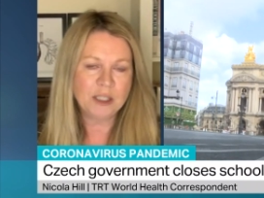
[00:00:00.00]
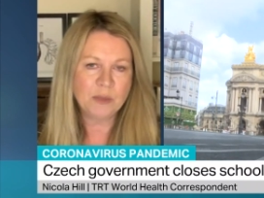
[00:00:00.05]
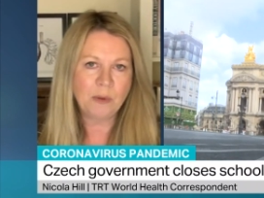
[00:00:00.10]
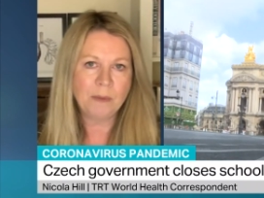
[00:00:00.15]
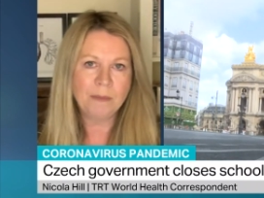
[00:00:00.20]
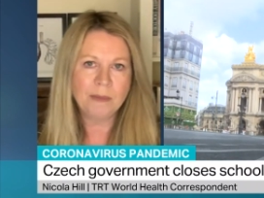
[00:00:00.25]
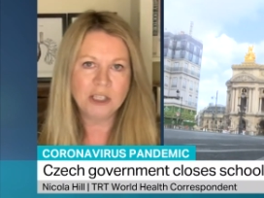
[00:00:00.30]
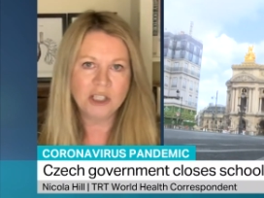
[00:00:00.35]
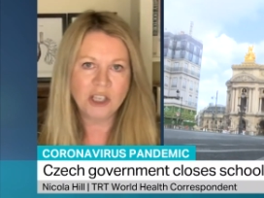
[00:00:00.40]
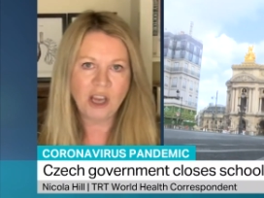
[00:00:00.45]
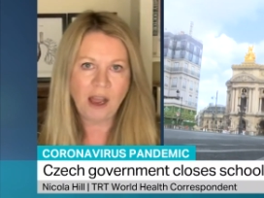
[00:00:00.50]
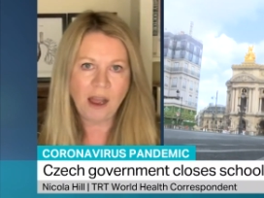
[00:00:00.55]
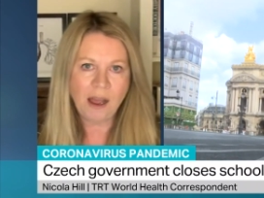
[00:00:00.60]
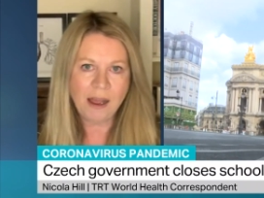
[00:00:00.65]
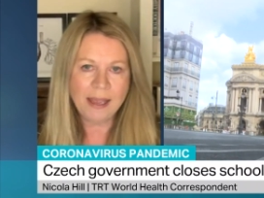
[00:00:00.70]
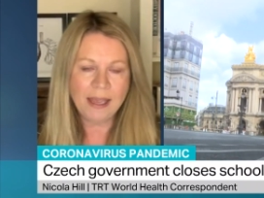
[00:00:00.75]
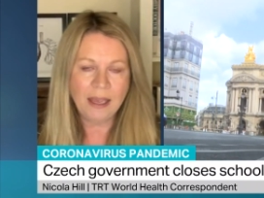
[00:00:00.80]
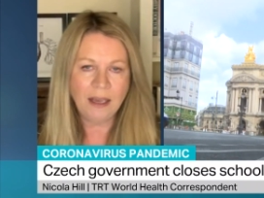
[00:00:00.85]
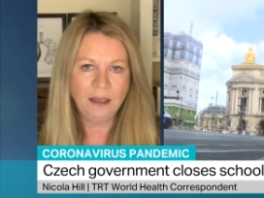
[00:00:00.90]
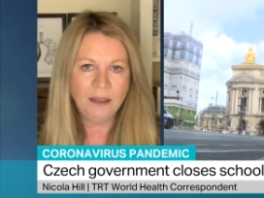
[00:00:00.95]
were much
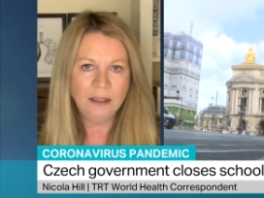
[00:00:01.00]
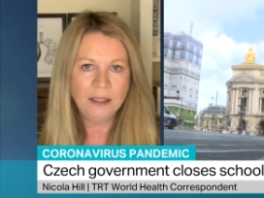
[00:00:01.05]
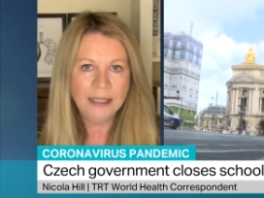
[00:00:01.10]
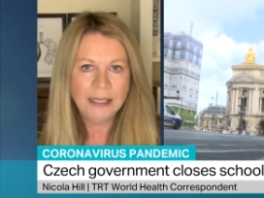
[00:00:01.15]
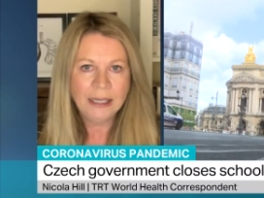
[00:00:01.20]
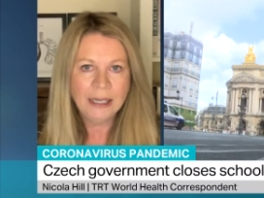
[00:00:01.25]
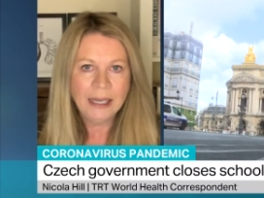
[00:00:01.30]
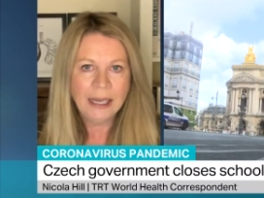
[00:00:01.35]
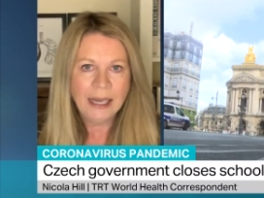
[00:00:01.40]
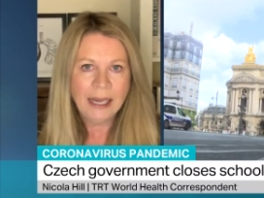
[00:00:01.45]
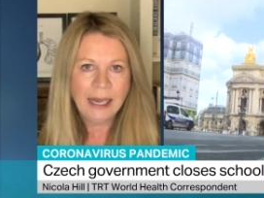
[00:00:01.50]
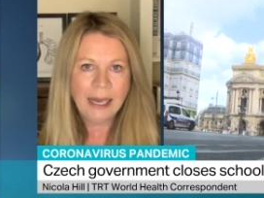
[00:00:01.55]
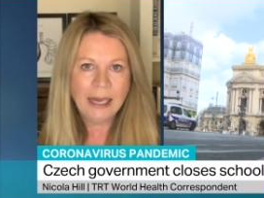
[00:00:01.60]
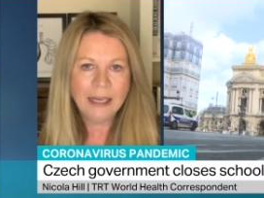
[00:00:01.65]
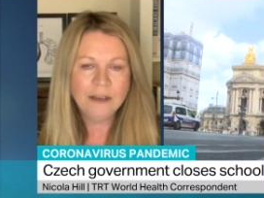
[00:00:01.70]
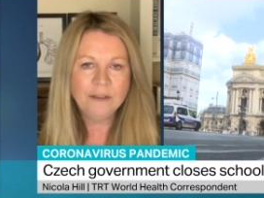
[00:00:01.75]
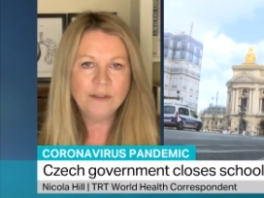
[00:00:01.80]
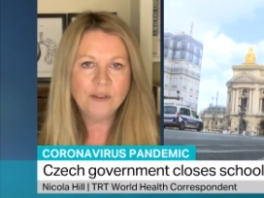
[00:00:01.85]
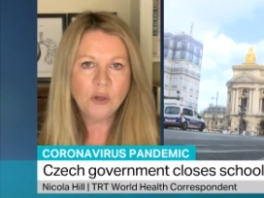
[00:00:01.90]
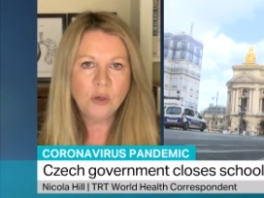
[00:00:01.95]
higher.
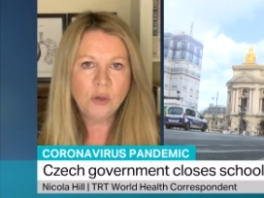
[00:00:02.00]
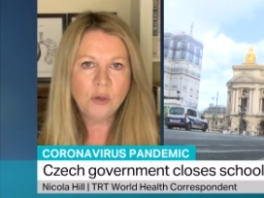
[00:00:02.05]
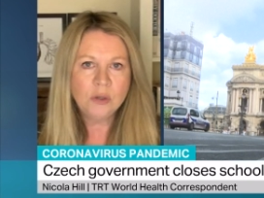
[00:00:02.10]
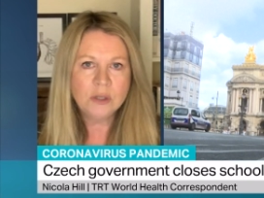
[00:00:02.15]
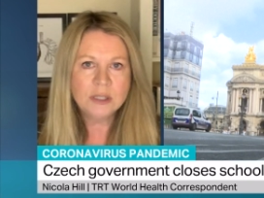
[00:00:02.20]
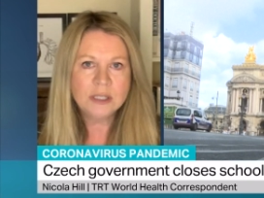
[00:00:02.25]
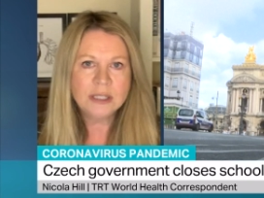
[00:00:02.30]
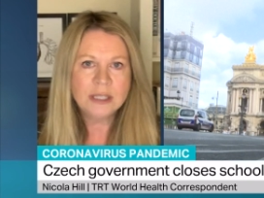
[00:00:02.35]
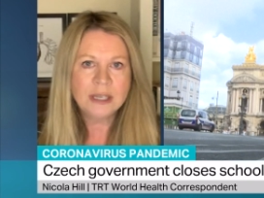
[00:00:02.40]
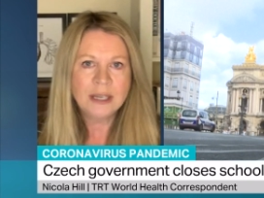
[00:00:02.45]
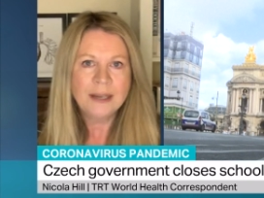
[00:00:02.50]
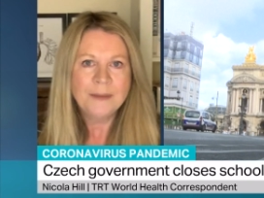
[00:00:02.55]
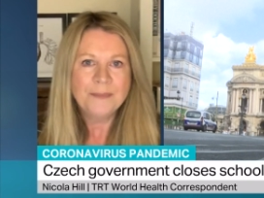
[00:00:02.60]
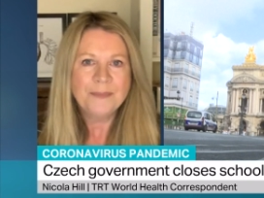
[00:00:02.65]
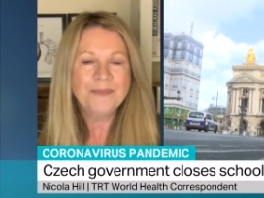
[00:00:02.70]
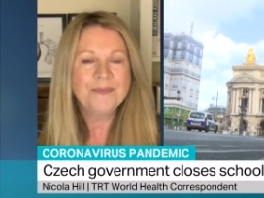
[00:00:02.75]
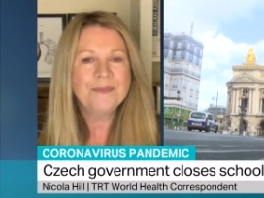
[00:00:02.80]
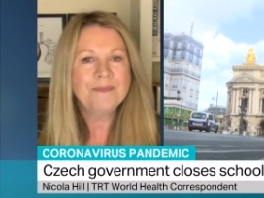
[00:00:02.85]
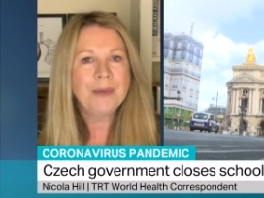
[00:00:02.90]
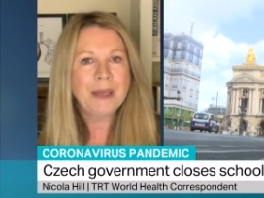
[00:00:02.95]
And, of course,
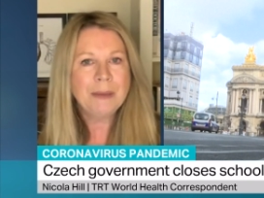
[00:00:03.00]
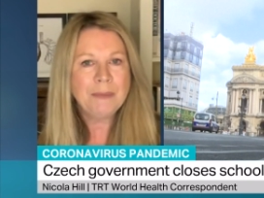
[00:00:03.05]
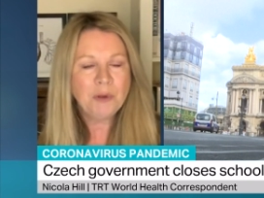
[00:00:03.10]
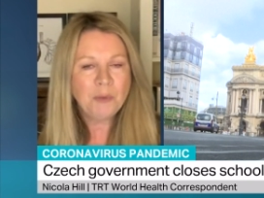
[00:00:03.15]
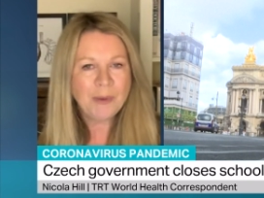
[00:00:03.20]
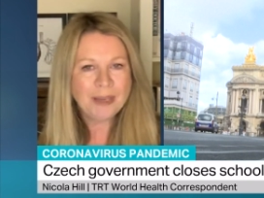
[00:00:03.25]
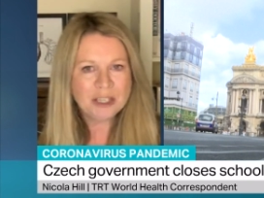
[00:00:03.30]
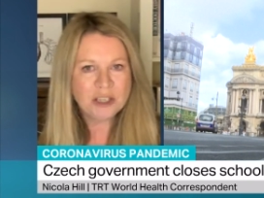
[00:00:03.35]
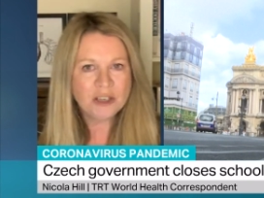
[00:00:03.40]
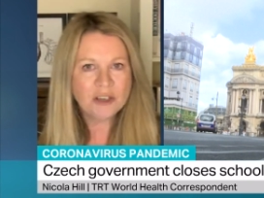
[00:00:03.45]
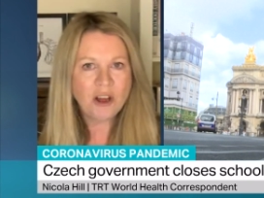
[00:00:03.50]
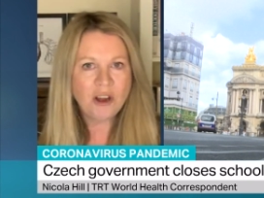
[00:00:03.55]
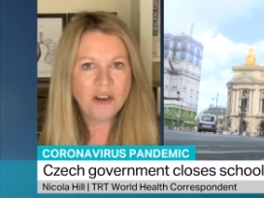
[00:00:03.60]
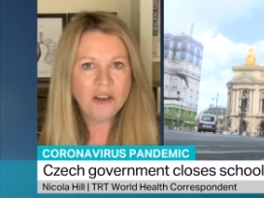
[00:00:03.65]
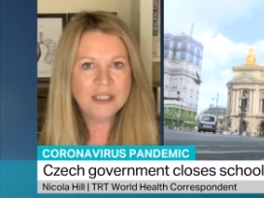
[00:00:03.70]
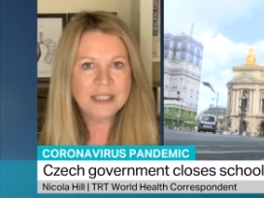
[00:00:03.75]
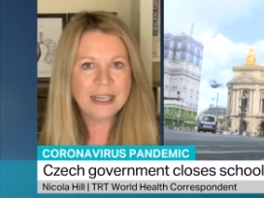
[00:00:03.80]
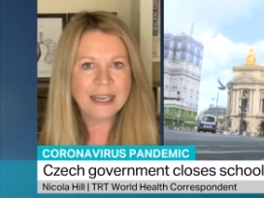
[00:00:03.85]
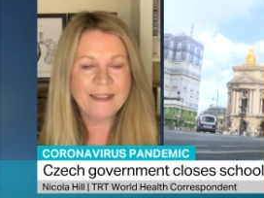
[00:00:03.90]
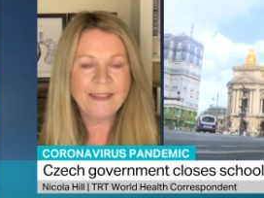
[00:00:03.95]
people went on
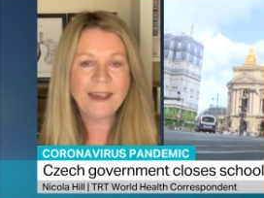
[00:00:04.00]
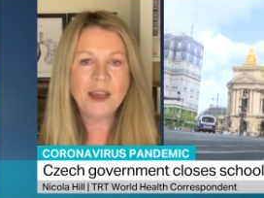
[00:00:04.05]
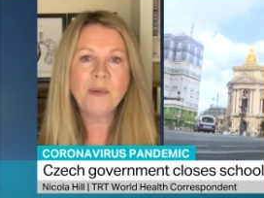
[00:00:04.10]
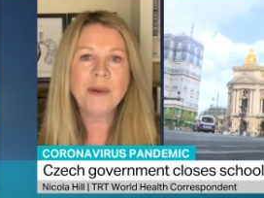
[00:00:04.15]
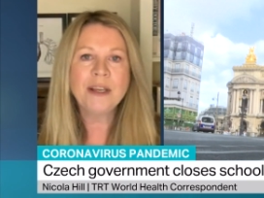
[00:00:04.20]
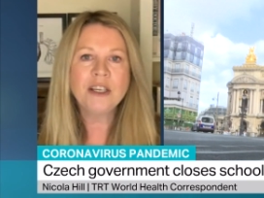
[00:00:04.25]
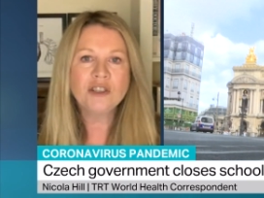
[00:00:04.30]
holiday, they went